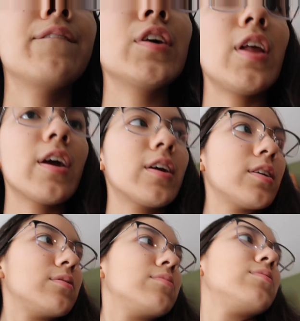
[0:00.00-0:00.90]
for
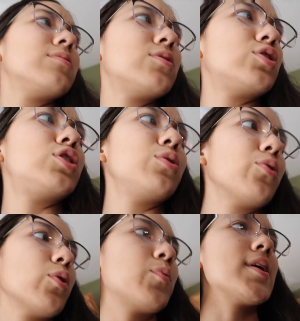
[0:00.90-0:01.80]
like 2
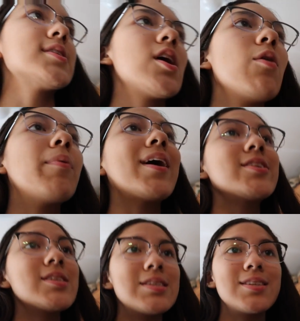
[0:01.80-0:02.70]
or 3 weeks now, but I
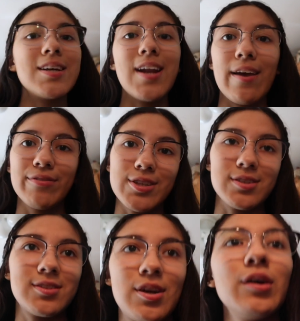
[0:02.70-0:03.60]
just didn't have the
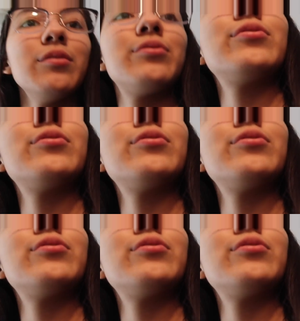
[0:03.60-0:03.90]
stuff.